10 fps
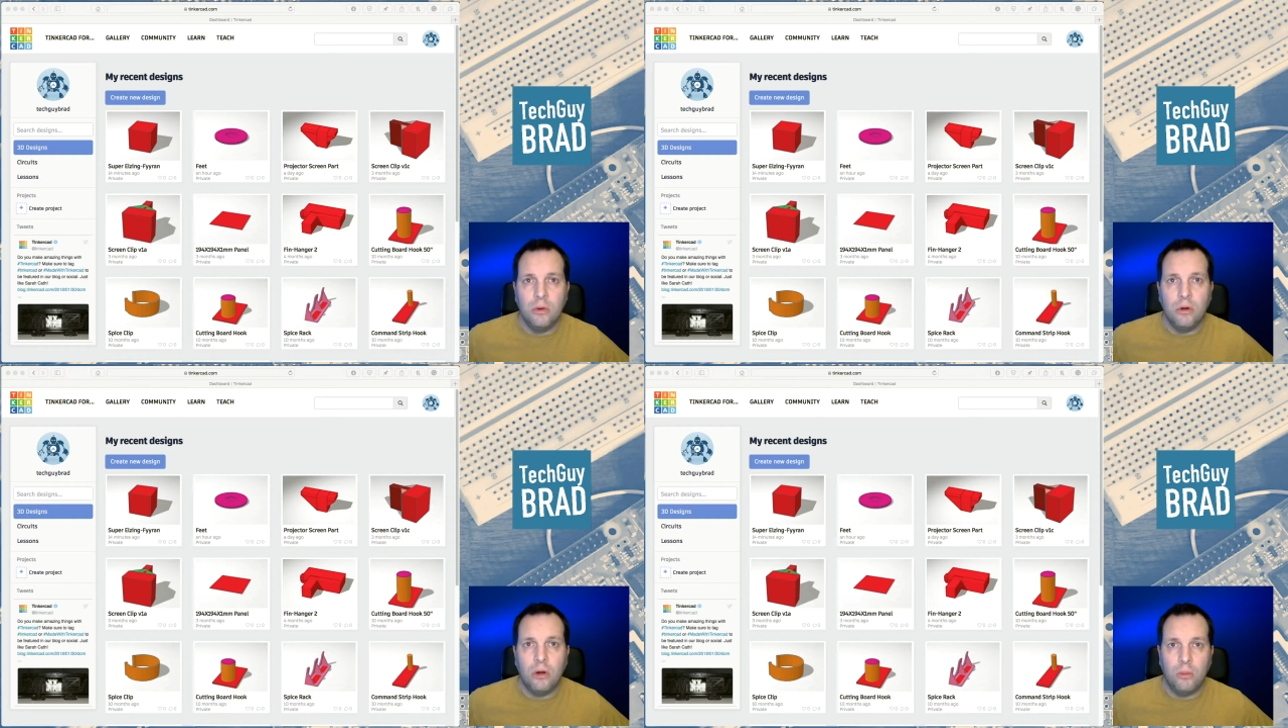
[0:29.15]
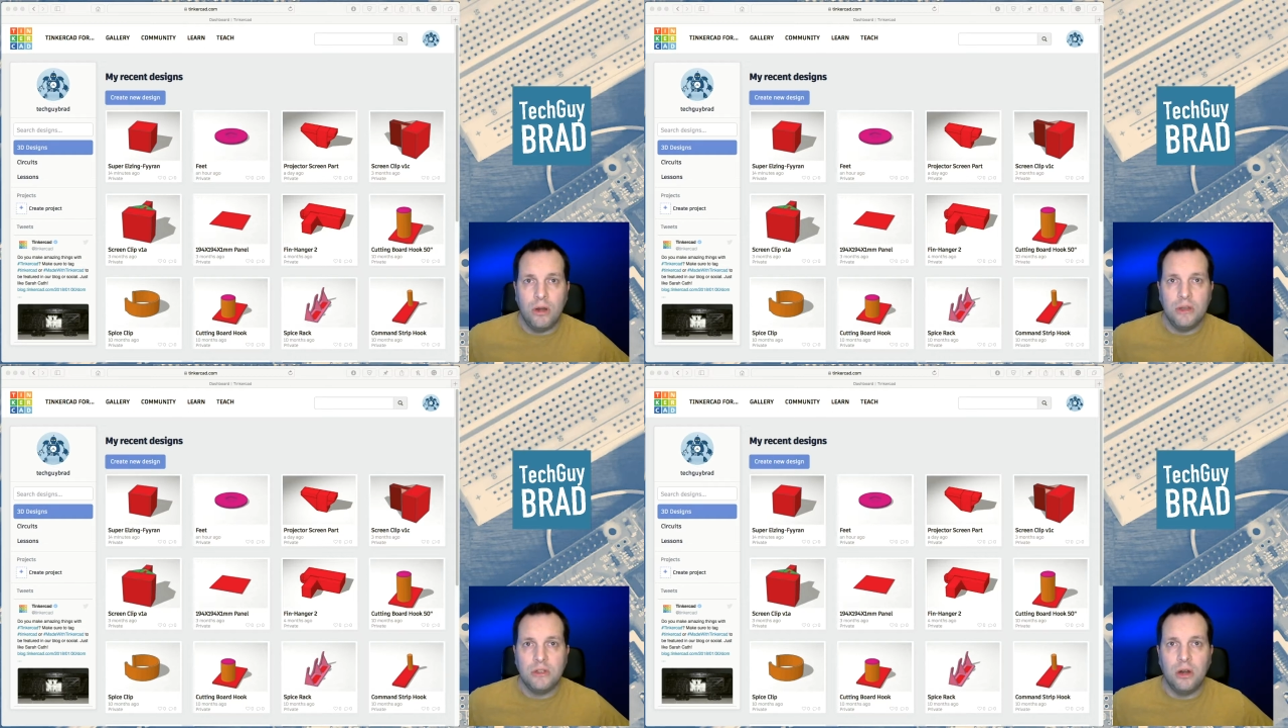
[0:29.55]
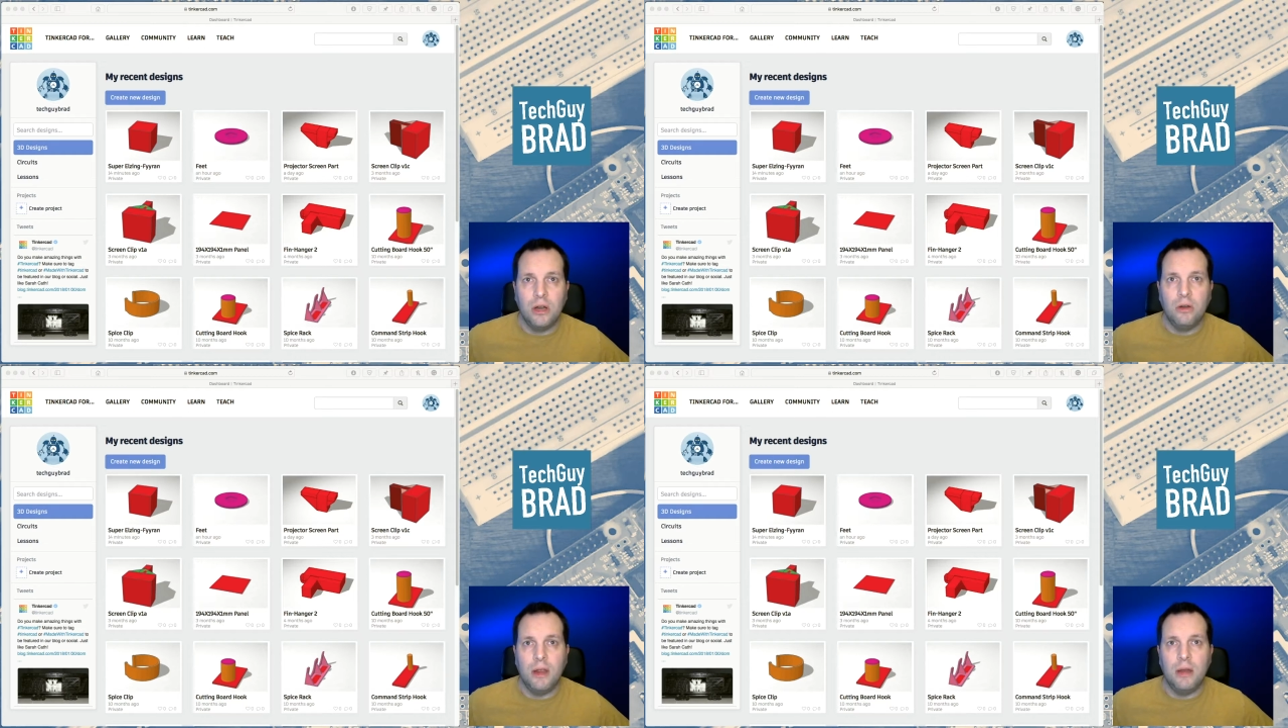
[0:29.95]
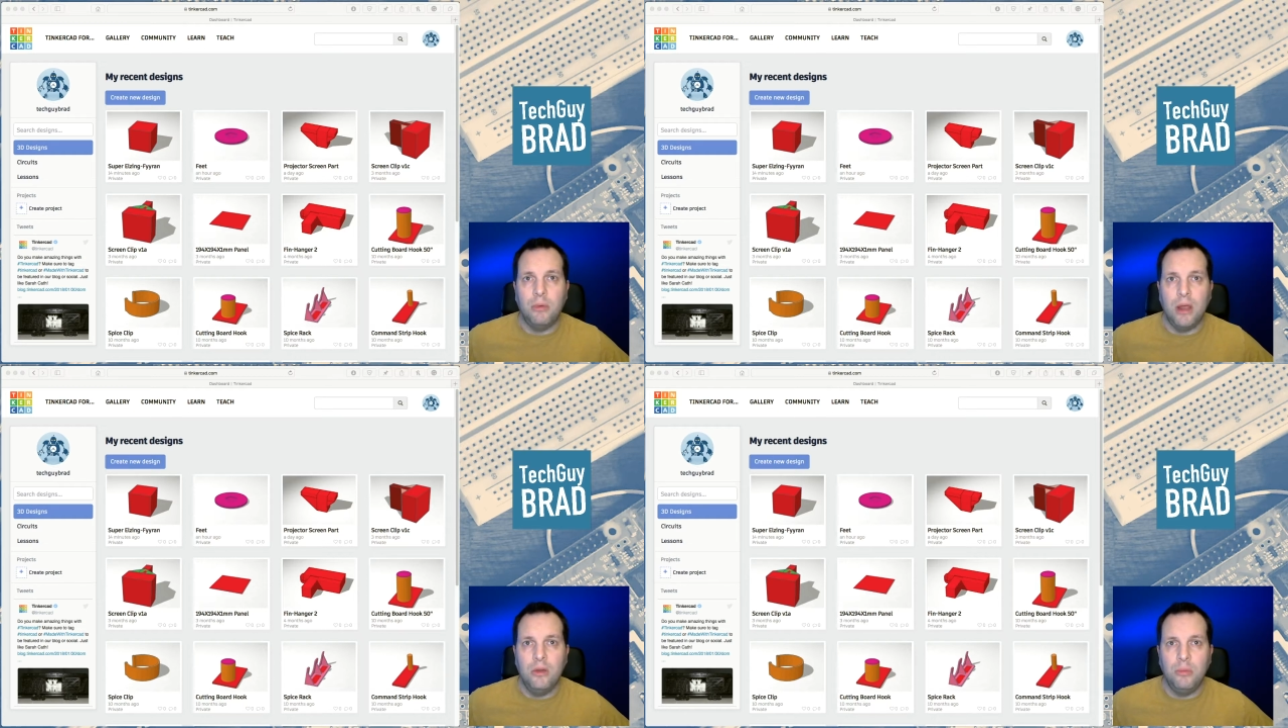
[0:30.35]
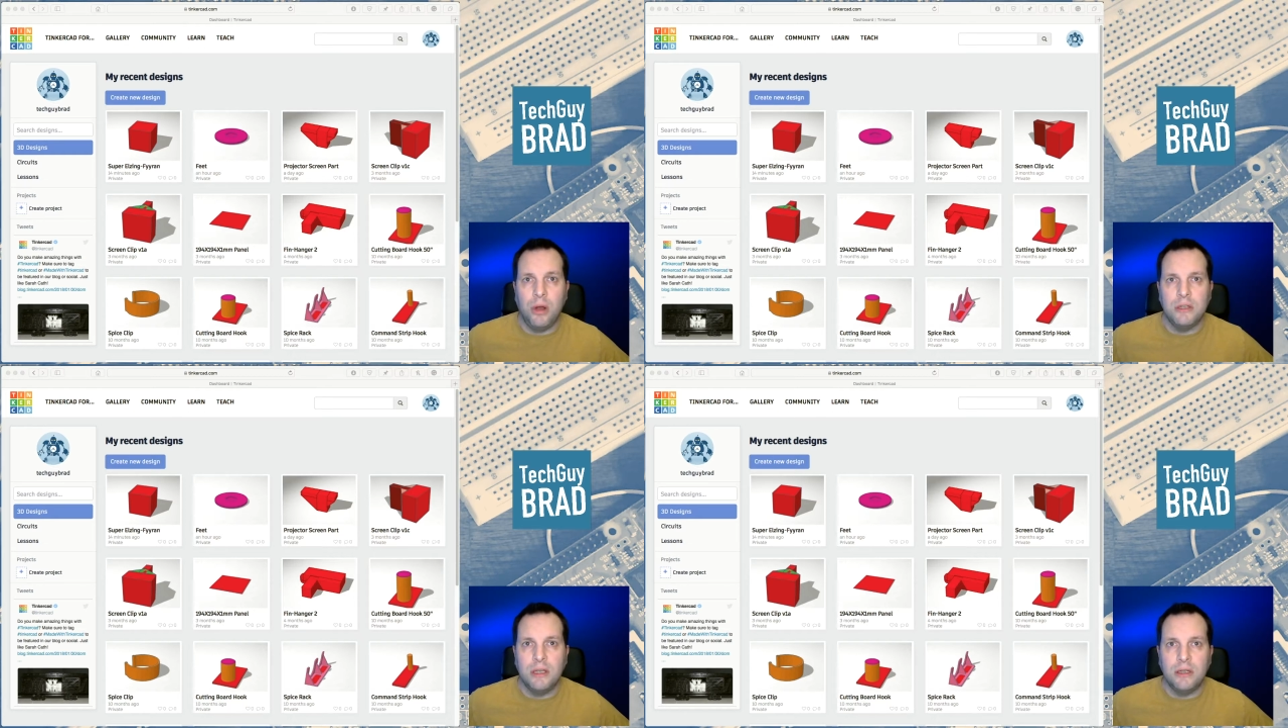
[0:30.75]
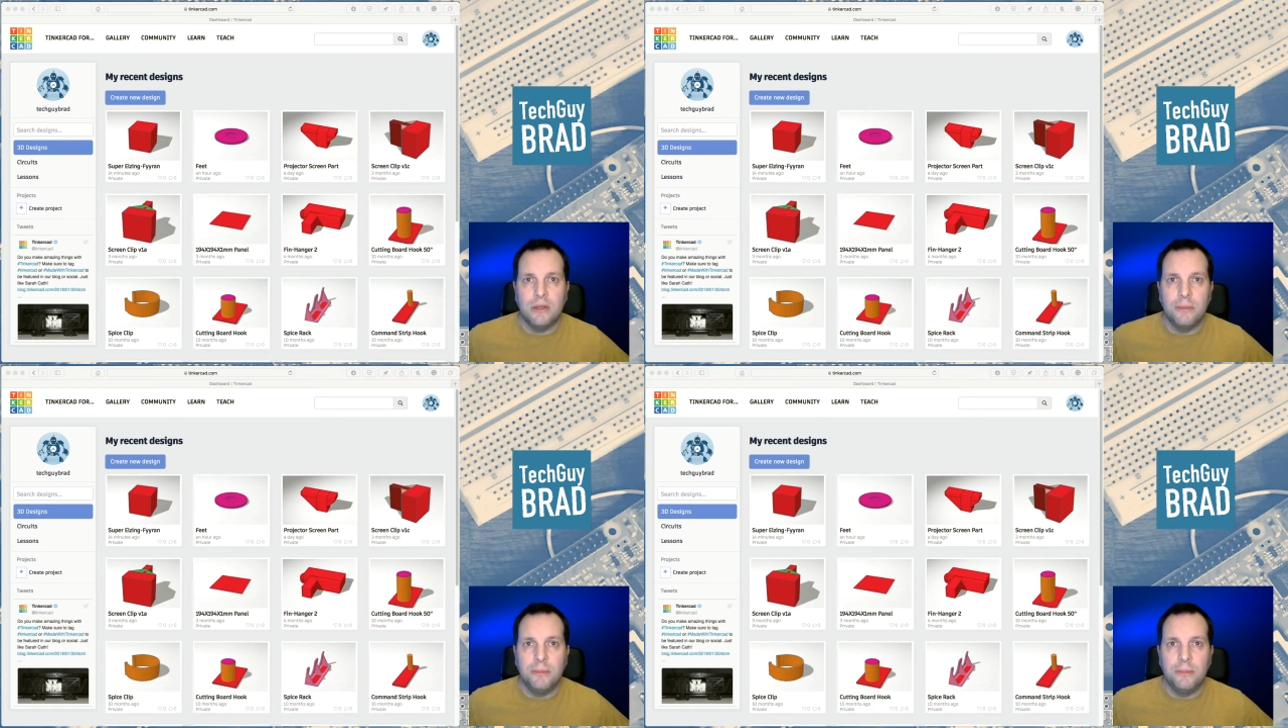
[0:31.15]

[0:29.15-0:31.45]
or where to start and create a brand new project.